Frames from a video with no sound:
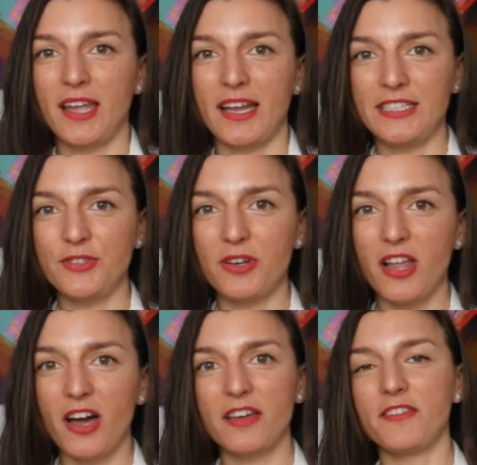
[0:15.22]
in your
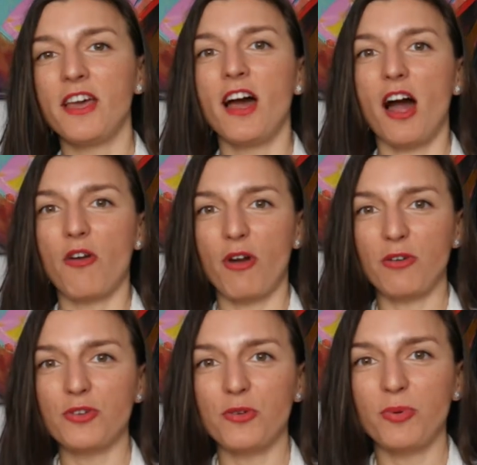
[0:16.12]
life,
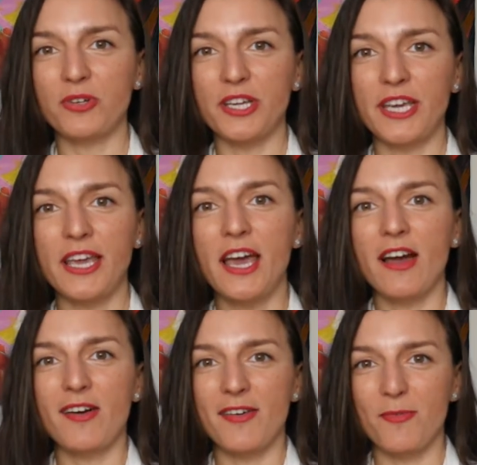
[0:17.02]
around your body,
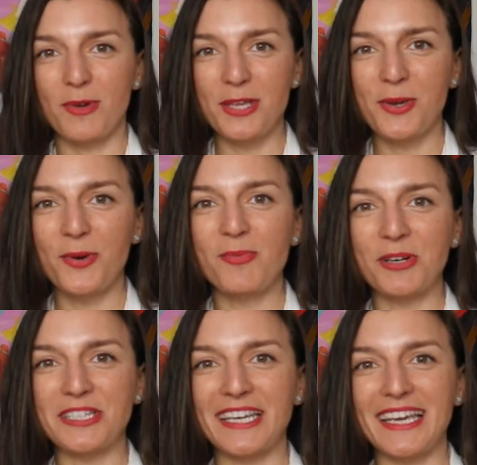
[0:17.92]
with your
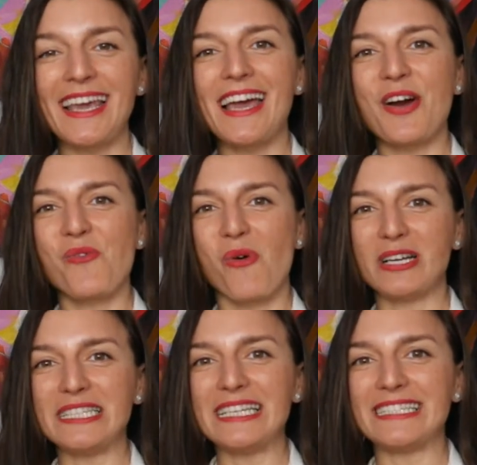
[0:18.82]
body,
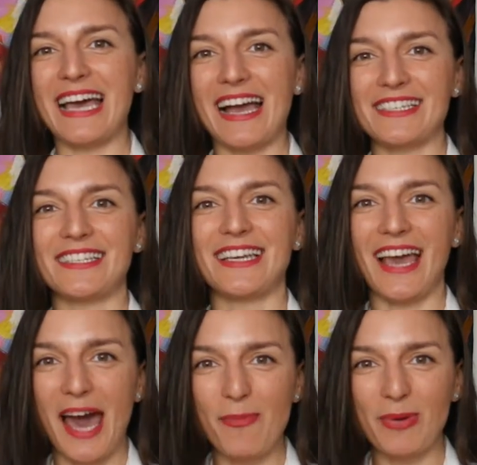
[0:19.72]
what is actually
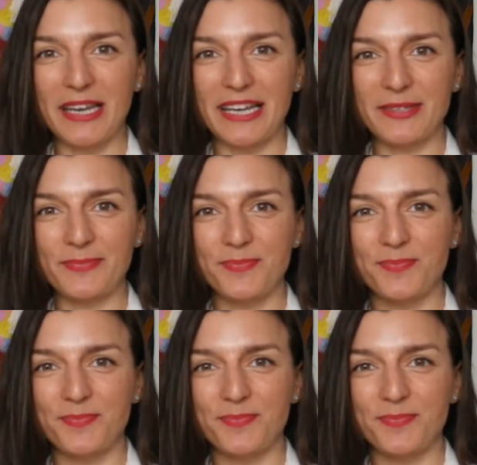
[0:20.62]
happening.